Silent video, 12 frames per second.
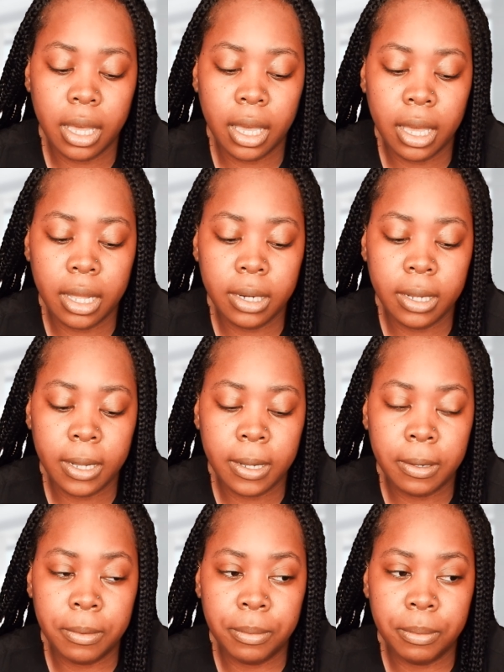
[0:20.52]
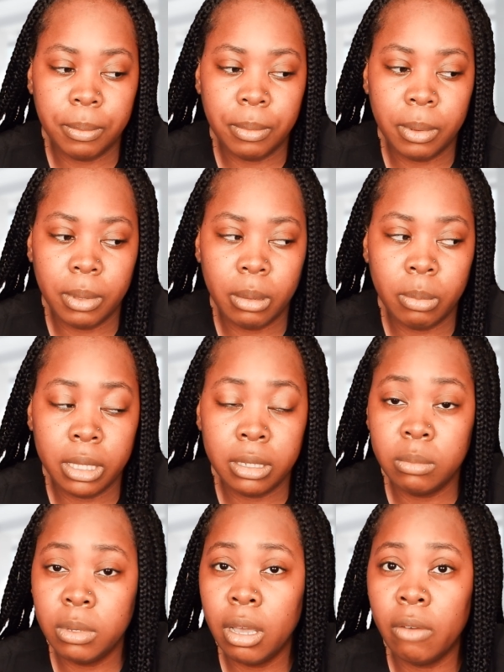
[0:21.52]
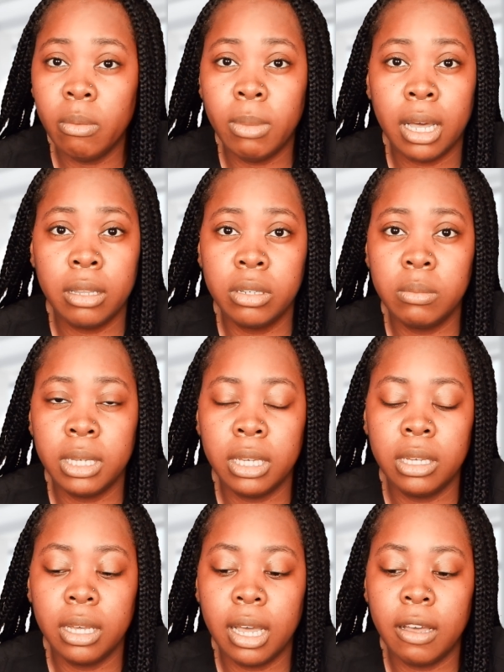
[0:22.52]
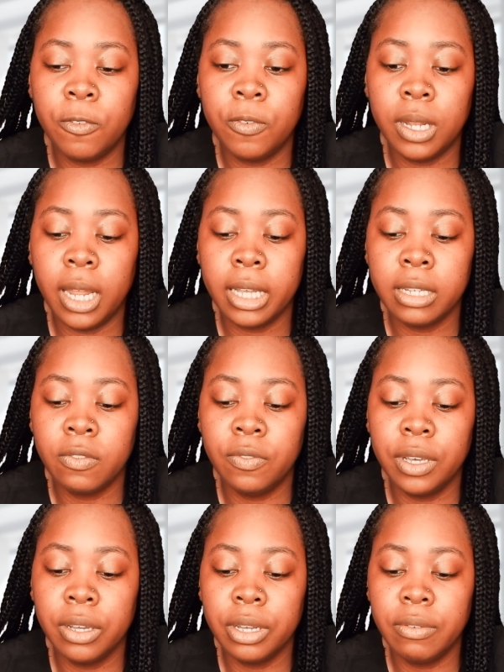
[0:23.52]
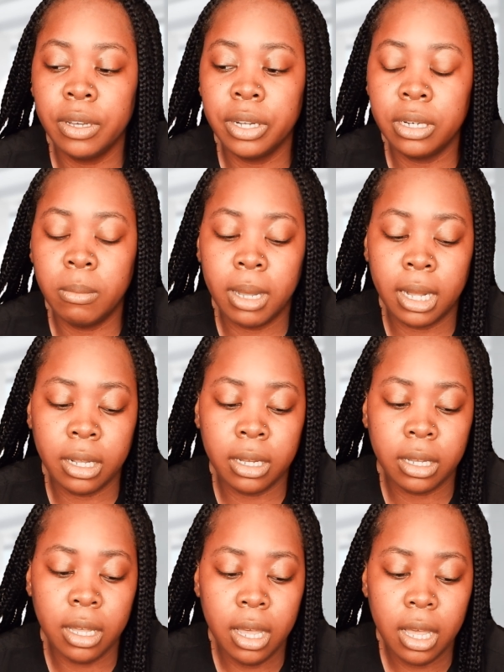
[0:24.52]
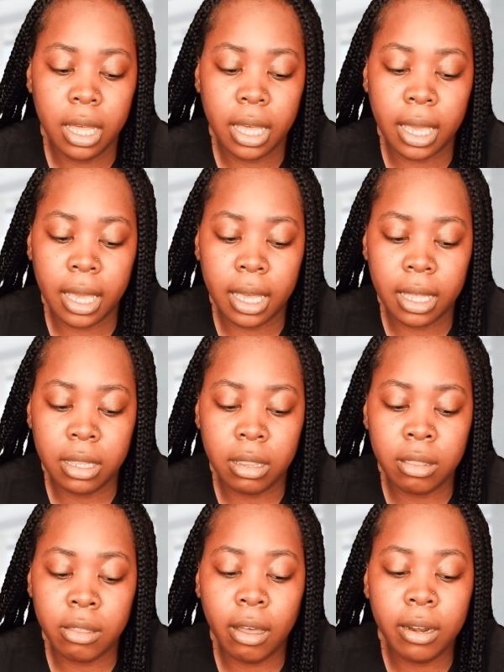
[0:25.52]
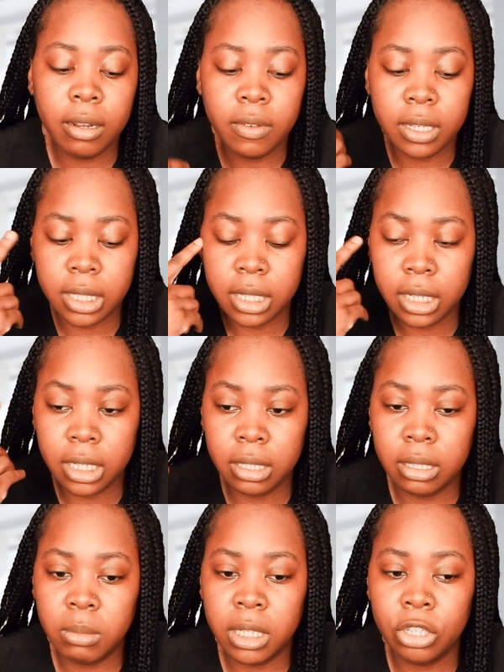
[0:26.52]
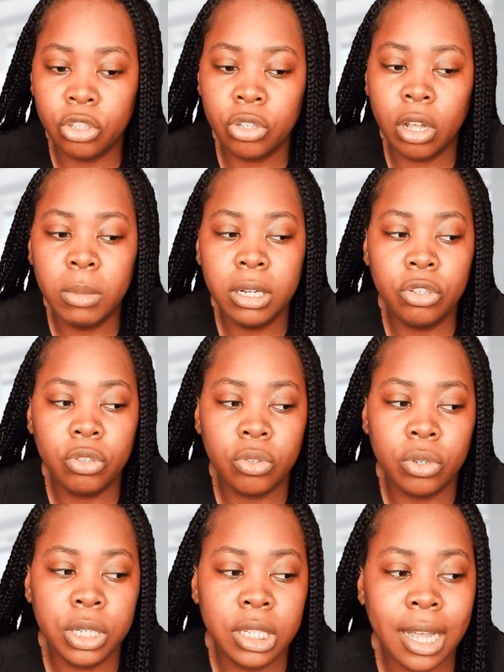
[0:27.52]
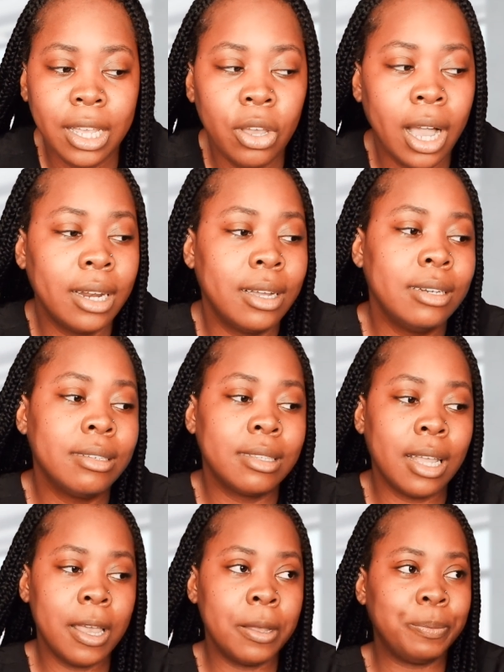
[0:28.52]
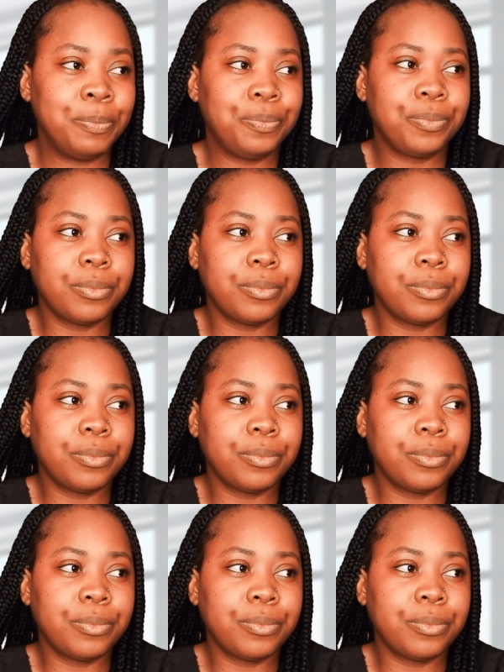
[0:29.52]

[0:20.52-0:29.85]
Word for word: and um, it pisses me off. It bothers me. I feel like it's very, very demonic, and the thought of it sickens me. There's so many stories now. You gotta understand